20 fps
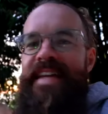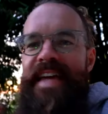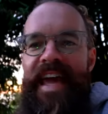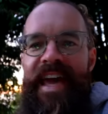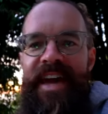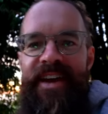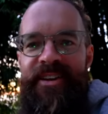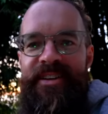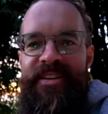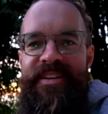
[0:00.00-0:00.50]

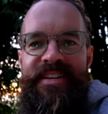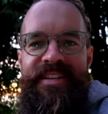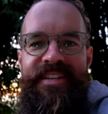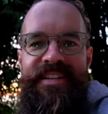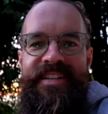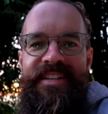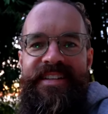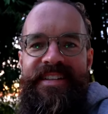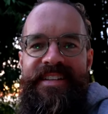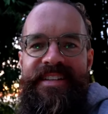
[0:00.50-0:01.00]
care.
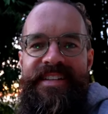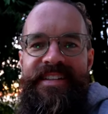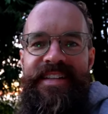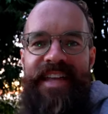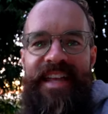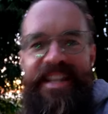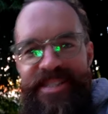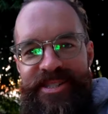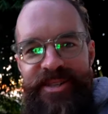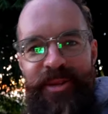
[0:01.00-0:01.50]

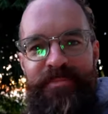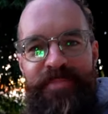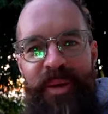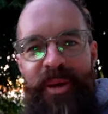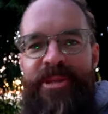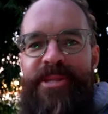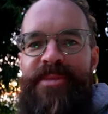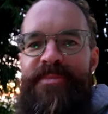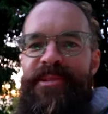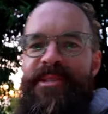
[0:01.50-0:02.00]
It's not
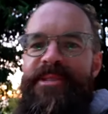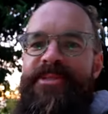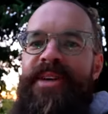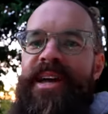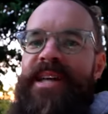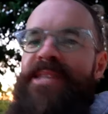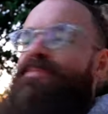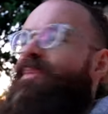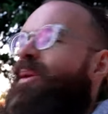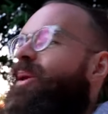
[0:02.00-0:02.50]
possible to
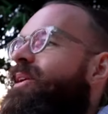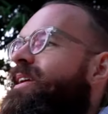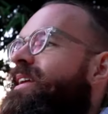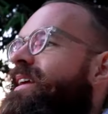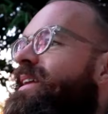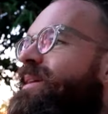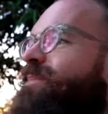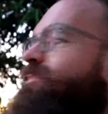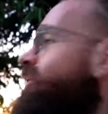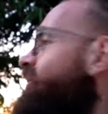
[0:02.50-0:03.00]
exploit
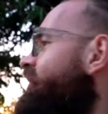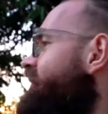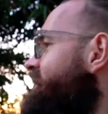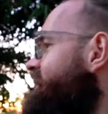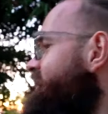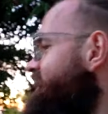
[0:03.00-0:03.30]
anymore.